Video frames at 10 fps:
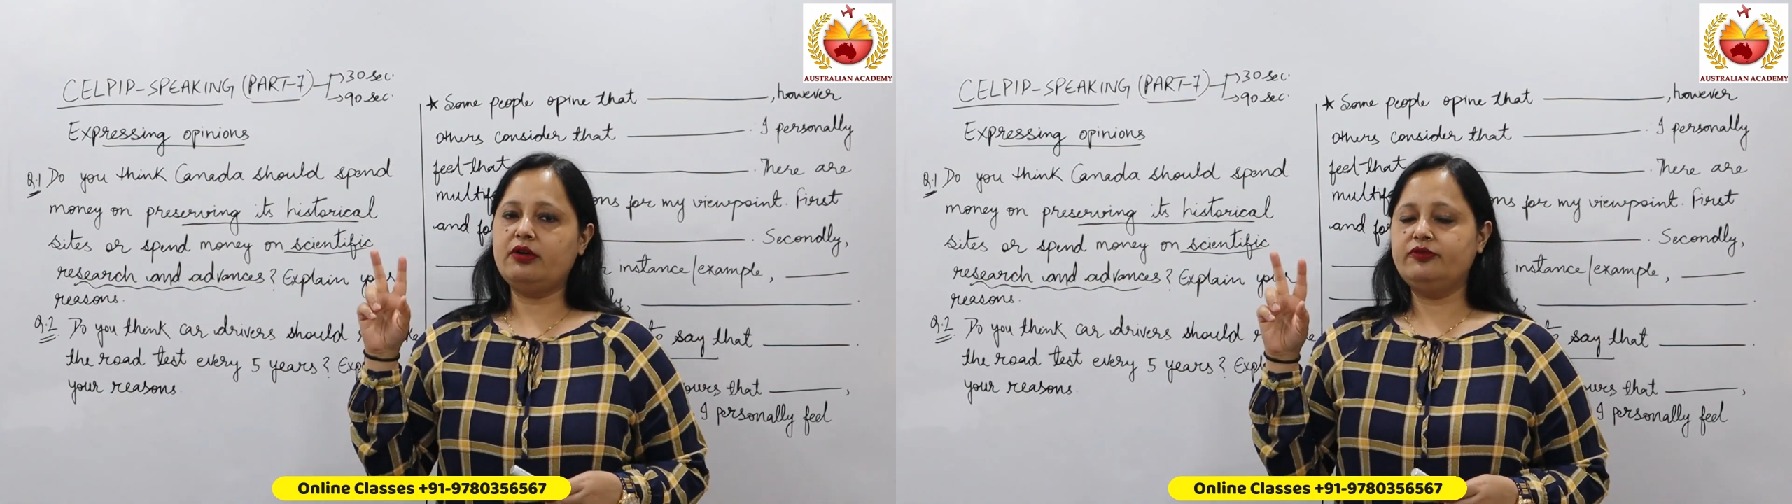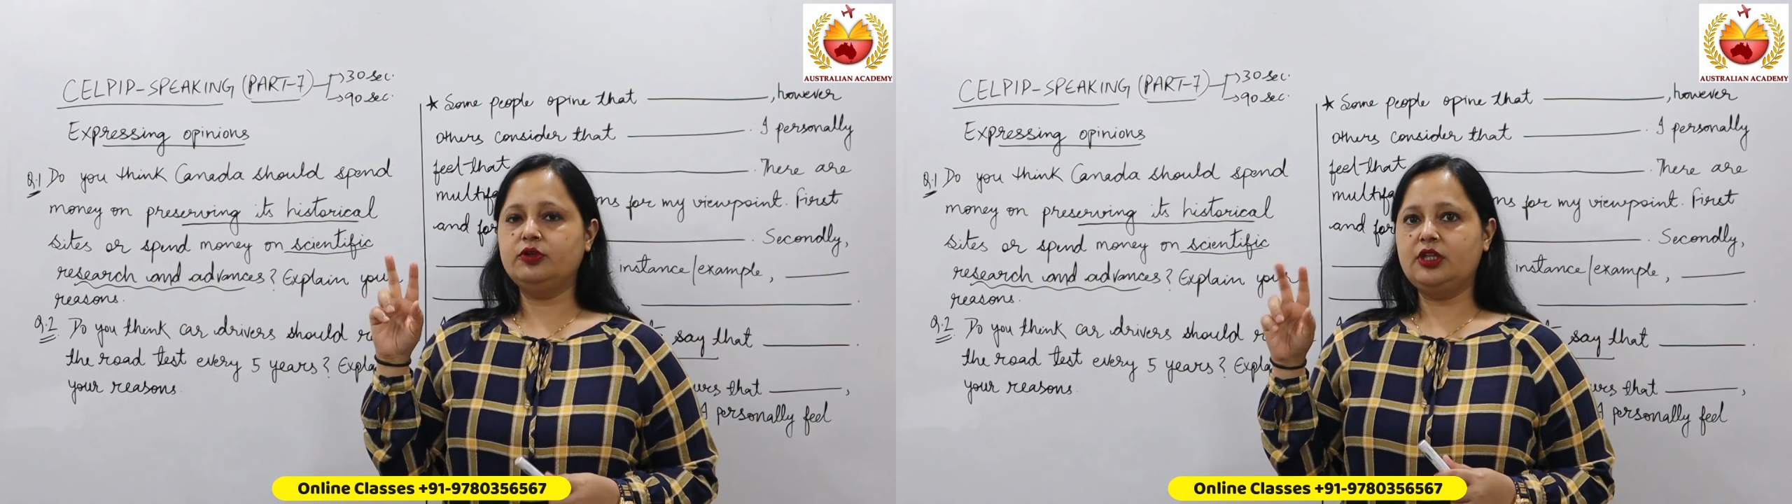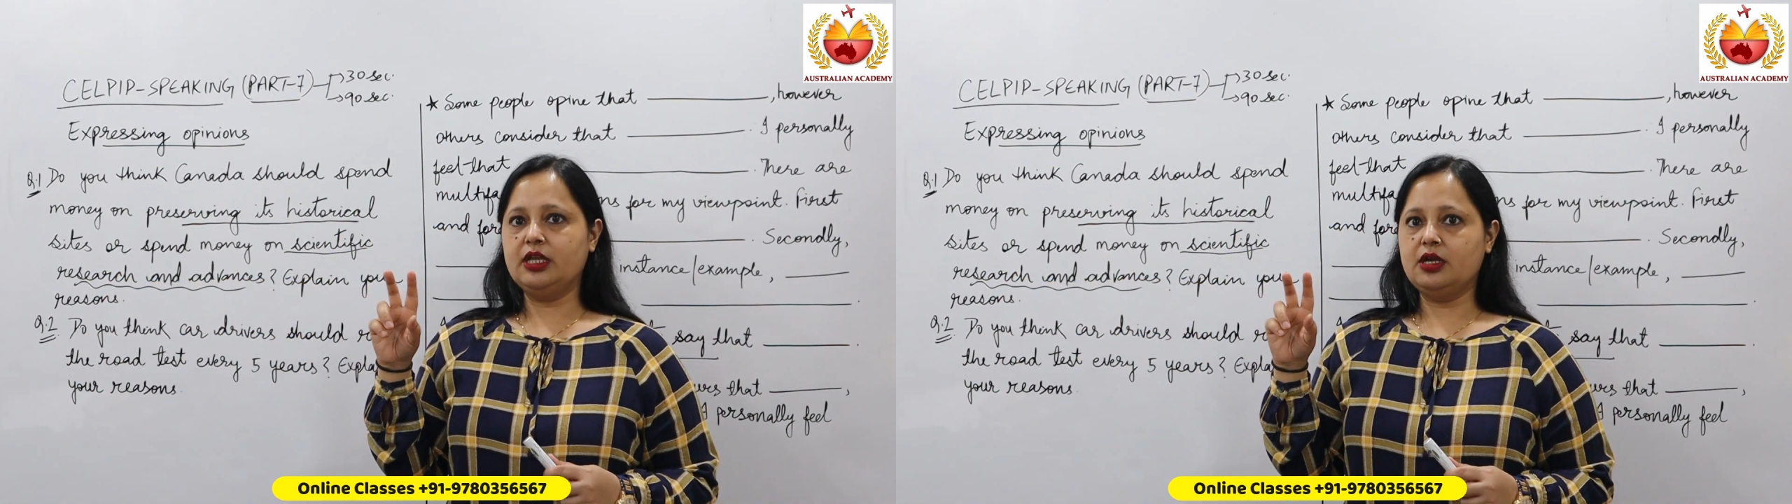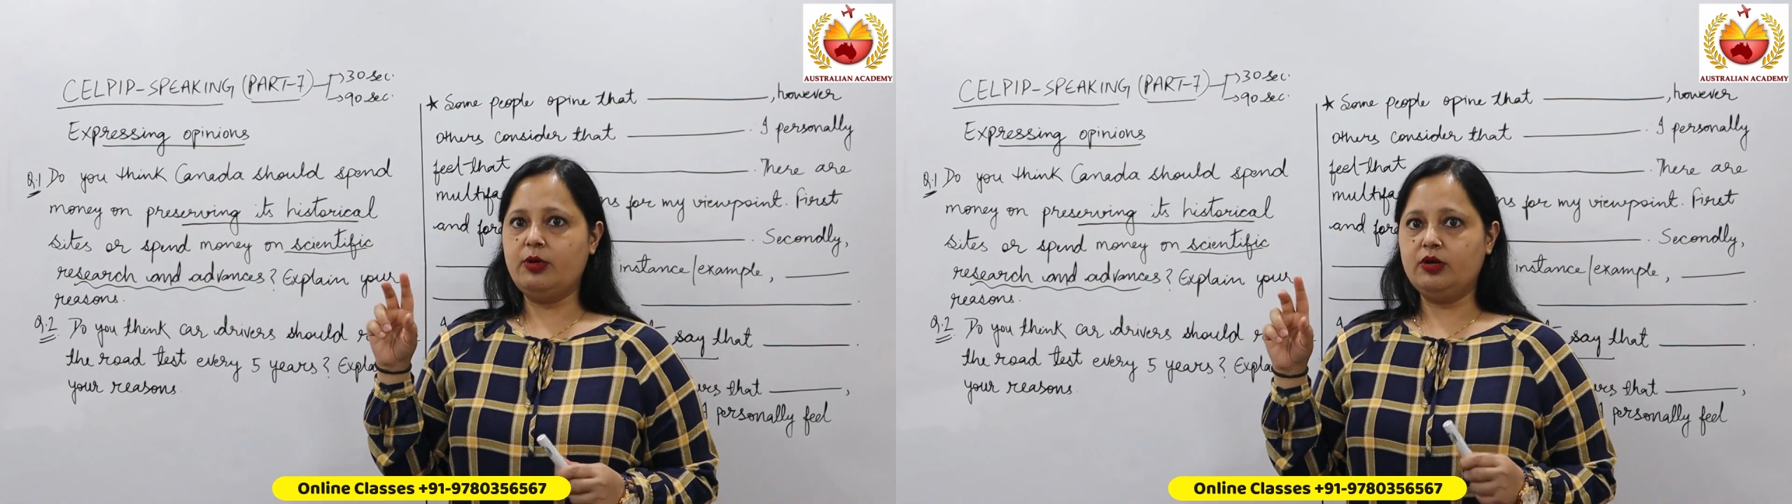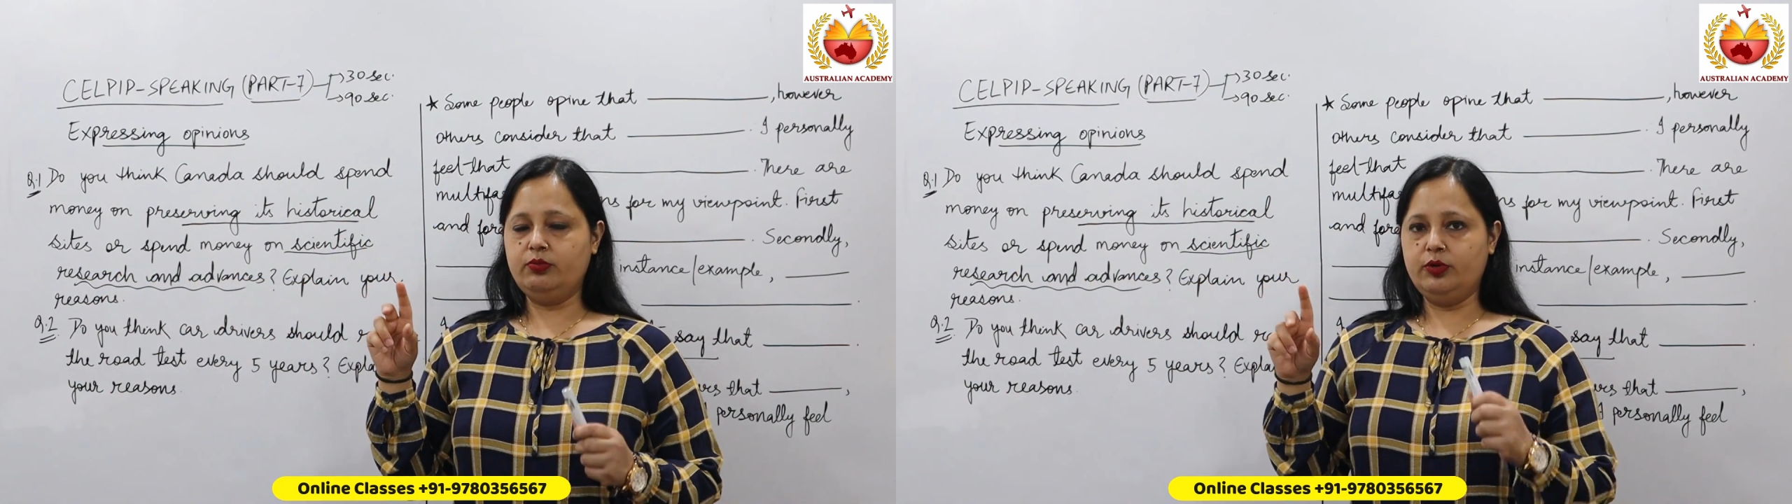have to think
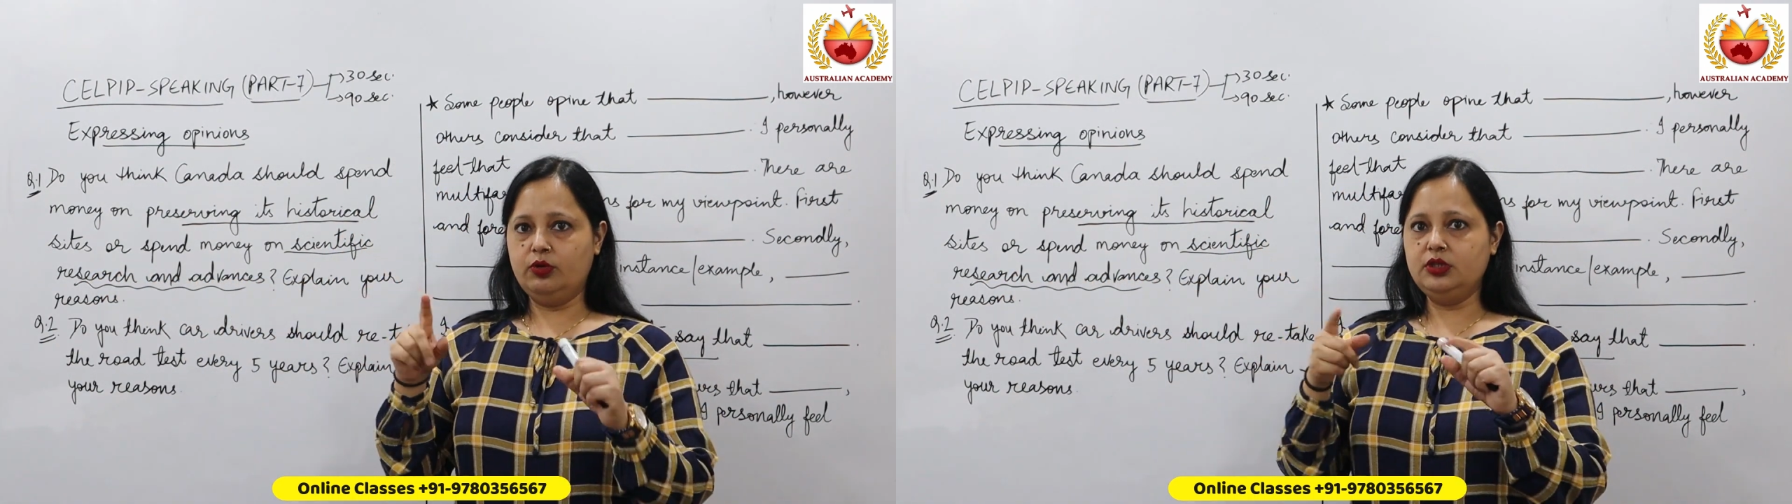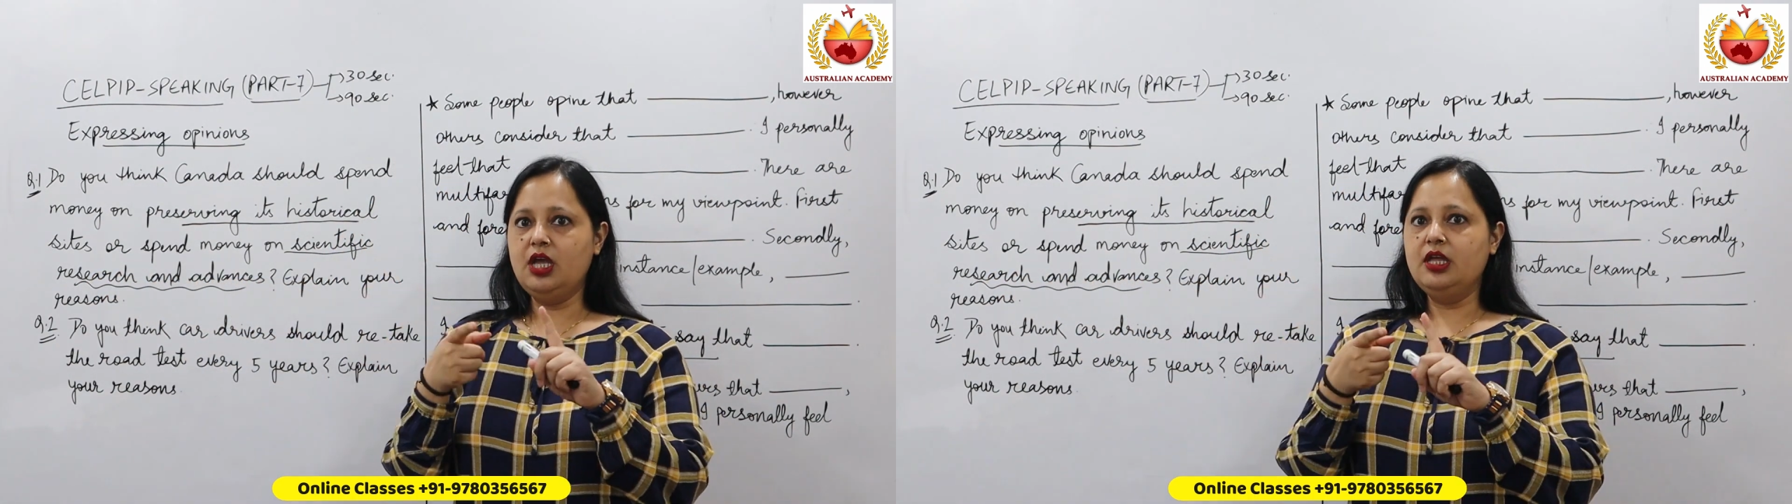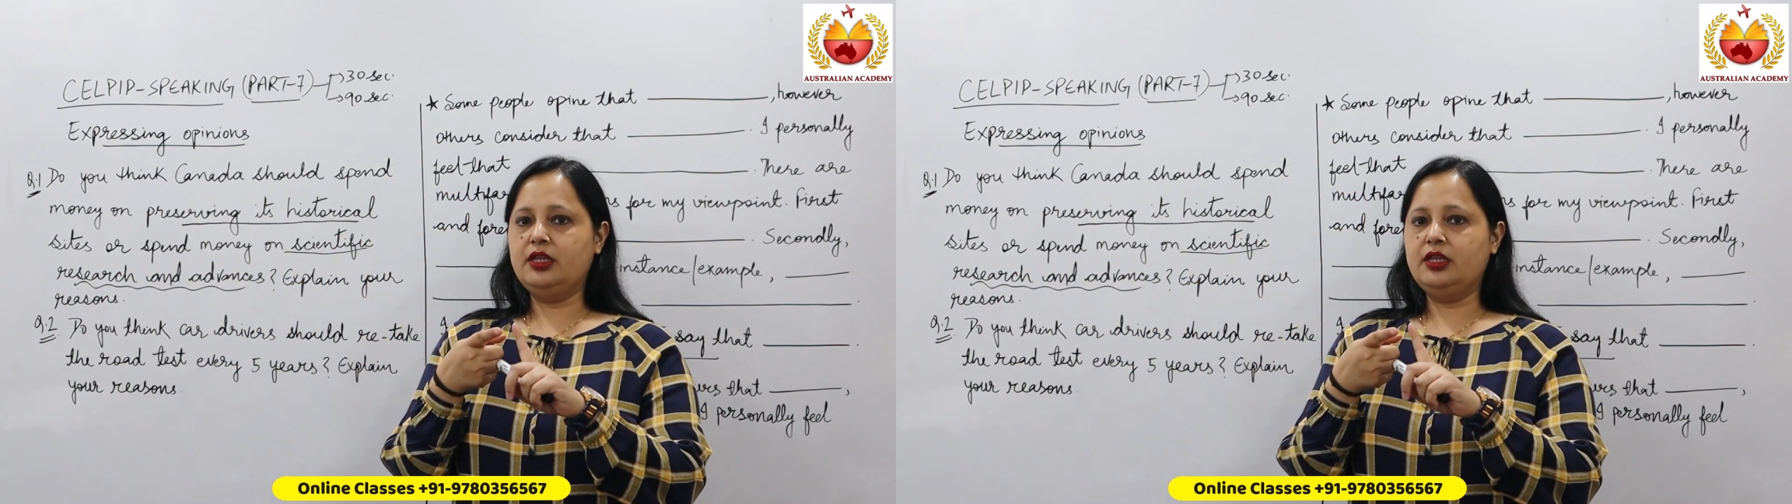about, both,